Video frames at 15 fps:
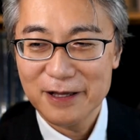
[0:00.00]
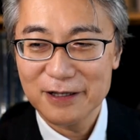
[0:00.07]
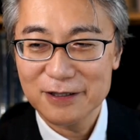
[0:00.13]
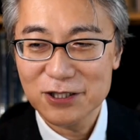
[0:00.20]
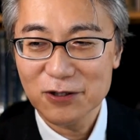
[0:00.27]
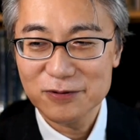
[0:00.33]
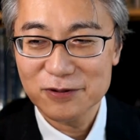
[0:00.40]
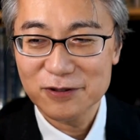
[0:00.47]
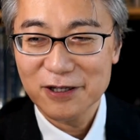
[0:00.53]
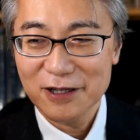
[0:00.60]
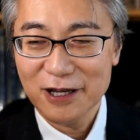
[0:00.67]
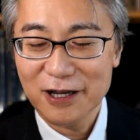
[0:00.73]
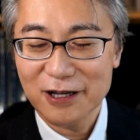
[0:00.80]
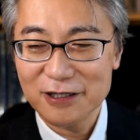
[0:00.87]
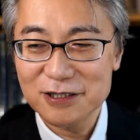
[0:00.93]
So
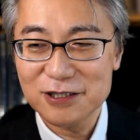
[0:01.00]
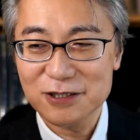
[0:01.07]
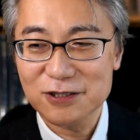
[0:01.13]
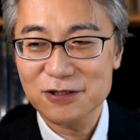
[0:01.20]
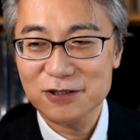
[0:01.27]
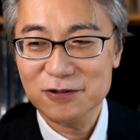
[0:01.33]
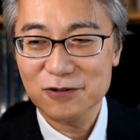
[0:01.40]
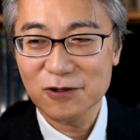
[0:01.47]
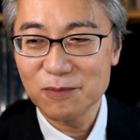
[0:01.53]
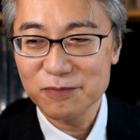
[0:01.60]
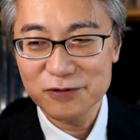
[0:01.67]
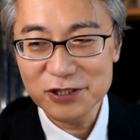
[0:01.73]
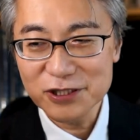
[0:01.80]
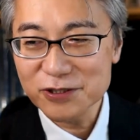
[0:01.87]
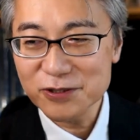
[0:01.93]
it's
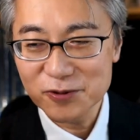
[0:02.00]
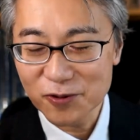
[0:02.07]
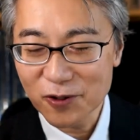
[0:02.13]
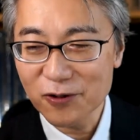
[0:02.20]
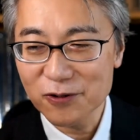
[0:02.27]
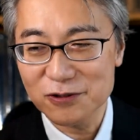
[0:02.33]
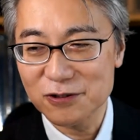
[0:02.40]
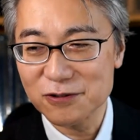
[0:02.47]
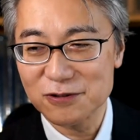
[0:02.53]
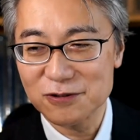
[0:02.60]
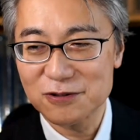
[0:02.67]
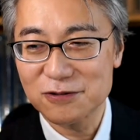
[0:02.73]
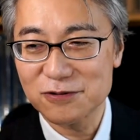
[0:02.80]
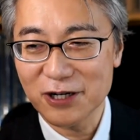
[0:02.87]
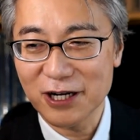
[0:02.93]
completely wrong to
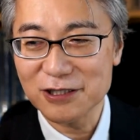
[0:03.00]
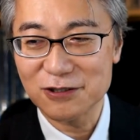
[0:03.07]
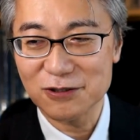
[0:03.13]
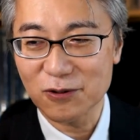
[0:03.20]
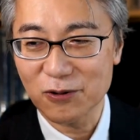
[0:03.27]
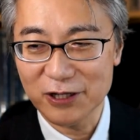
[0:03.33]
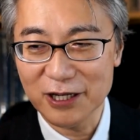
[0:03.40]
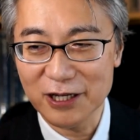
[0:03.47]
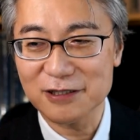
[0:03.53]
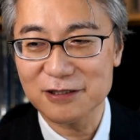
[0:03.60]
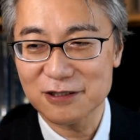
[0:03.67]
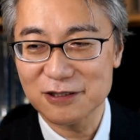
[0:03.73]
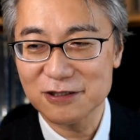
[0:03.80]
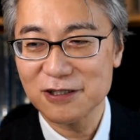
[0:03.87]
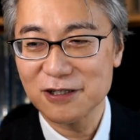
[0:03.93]
try to
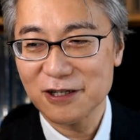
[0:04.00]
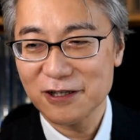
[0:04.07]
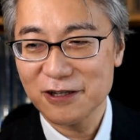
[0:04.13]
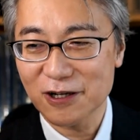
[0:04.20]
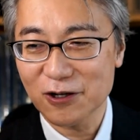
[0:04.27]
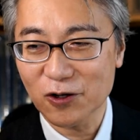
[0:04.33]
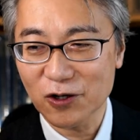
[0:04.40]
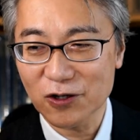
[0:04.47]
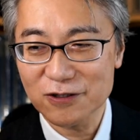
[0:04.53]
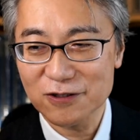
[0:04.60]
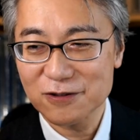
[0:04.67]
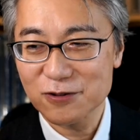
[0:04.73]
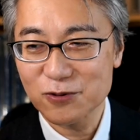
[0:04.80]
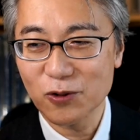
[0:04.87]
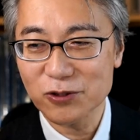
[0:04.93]
collect the
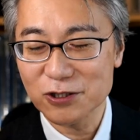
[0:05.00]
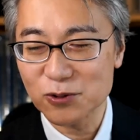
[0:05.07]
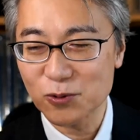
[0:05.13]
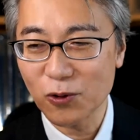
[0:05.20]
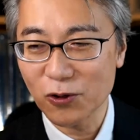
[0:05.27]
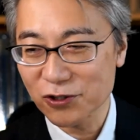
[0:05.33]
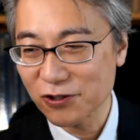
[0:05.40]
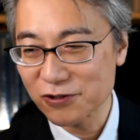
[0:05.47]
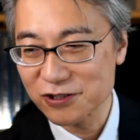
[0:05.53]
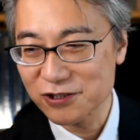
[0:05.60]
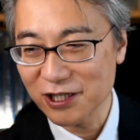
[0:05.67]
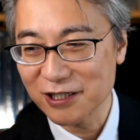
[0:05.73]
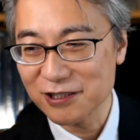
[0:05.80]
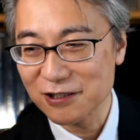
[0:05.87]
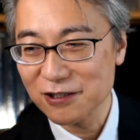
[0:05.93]
quote-unquote
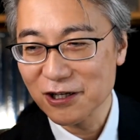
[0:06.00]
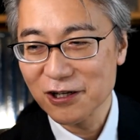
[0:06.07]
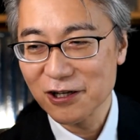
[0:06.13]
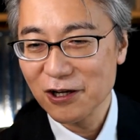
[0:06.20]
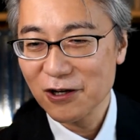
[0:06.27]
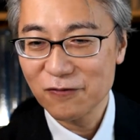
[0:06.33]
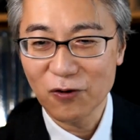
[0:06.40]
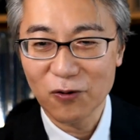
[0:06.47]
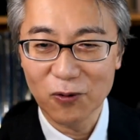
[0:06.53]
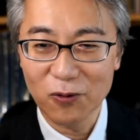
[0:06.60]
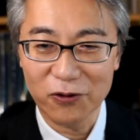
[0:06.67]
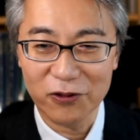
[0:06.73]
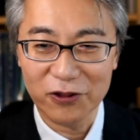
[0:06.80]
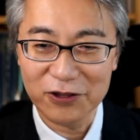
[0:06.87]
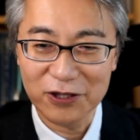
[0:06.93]
consent for
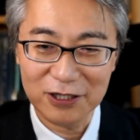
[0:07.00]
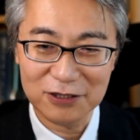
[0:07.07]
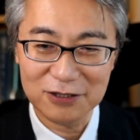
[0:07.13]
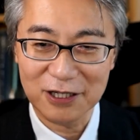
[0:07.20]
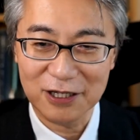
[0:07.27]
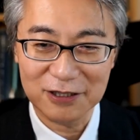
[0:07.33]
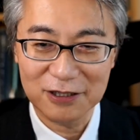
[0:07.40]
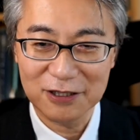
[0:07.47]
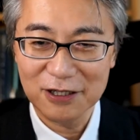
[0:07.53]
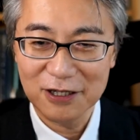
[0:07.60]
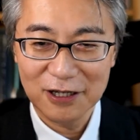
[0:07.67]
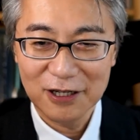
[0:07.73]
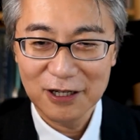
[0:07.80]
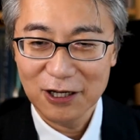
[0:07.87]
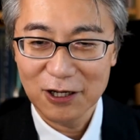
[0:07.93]
all the things that
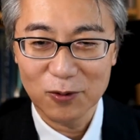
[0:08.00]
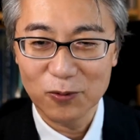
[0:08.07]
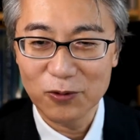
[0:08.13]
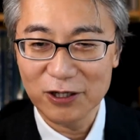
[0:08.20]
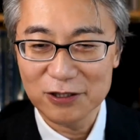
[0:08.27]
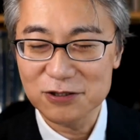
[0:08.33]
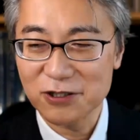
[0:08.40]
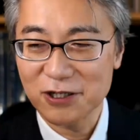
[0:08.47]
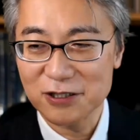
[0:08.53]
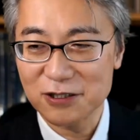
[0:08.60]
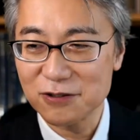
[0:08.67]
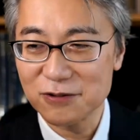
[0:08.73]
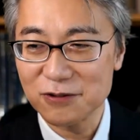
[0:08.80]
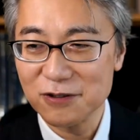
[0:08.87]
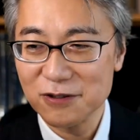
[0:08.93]
we are trying
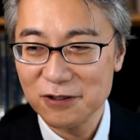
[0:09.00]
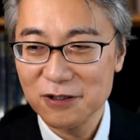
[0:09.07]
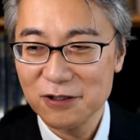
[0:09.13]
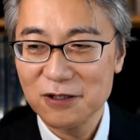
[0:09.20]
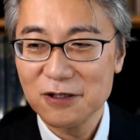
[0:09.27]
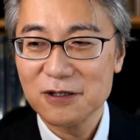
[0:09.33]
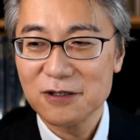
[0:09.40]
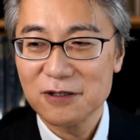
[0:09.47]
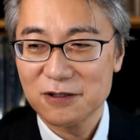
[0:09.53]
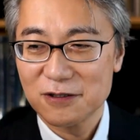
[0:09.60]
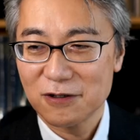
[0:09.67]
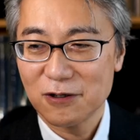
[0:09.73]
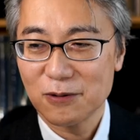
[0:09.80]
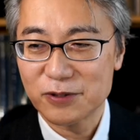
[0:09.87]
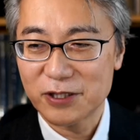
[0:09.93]
to
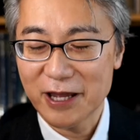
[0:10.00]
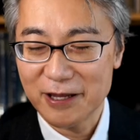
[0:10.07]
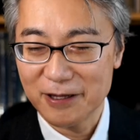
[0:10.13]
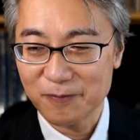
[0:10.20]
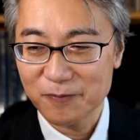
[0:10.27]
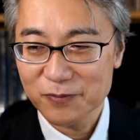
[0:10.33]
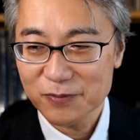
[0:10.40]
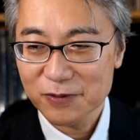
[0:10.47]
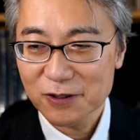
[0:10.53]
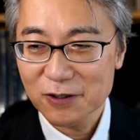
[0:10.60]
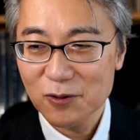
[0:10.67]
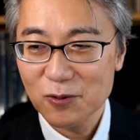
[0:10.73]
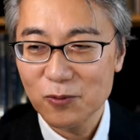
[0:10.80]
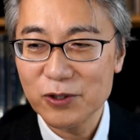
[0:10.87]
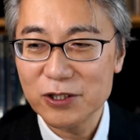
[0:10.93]
obtain.
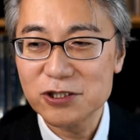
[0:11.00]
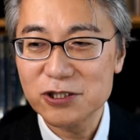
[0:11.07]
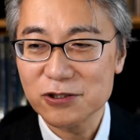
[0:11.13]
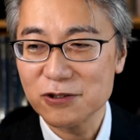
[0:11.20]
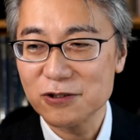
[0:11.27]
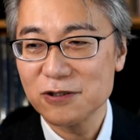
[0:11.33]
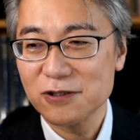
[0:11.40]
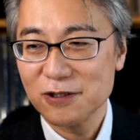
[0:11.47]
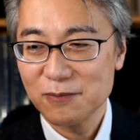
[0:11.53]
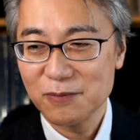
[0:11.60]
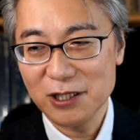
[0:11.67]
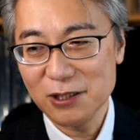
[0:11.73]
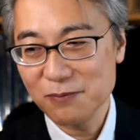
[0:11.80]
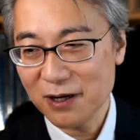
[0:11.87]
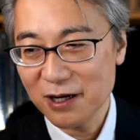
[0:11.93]
We should
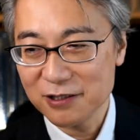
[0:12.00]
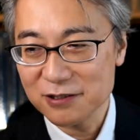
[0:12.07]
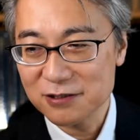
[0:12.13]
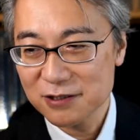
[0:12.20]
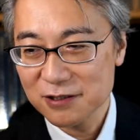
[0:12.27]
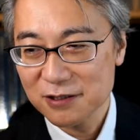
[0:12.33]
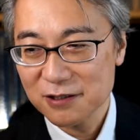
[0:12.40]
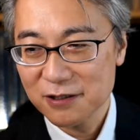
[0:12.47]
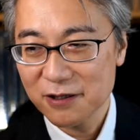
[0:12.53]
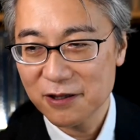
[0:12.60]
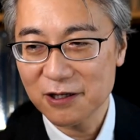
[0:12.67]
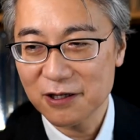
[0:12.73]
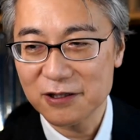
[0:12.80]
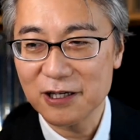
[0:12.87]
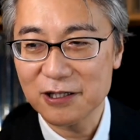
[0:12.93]
minimize
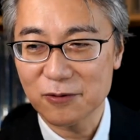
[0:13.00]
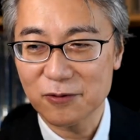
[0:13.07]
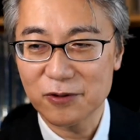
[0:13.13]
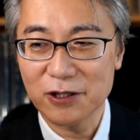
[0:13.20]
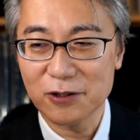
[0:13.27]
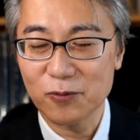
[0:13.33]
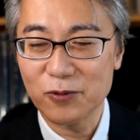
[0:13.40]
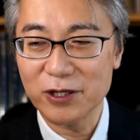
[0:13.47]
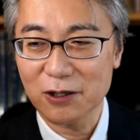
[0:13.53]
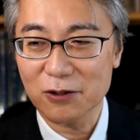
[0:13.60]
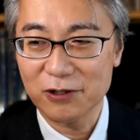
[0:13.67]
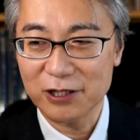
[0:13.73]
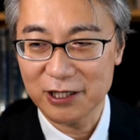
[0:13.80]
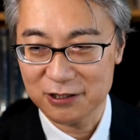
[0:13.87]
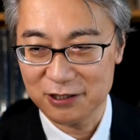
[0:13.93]
the data that we are
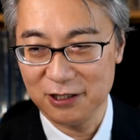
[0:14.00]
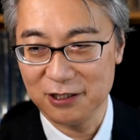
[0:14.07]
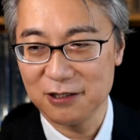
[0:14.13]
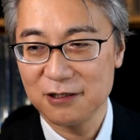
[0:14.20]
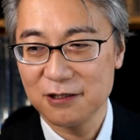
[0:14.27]
collecting.